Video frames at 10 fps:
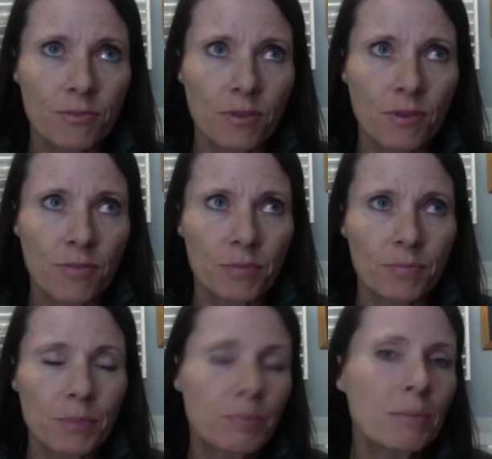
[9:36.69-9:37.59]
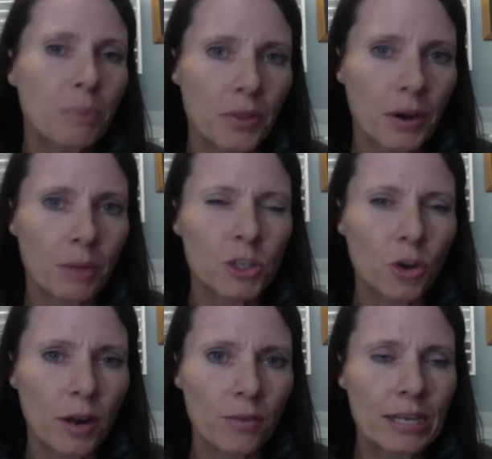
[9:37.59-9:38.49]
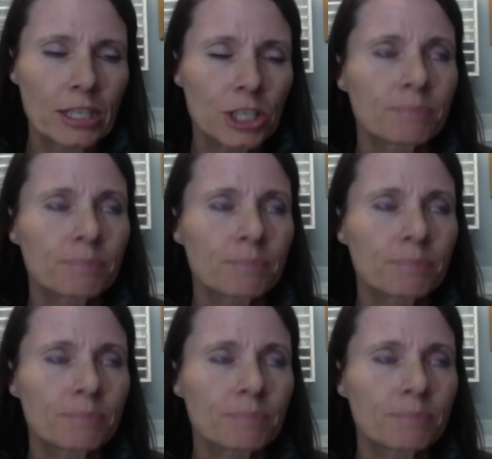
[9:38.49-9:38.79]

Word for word: of the people that I'm trying to reach.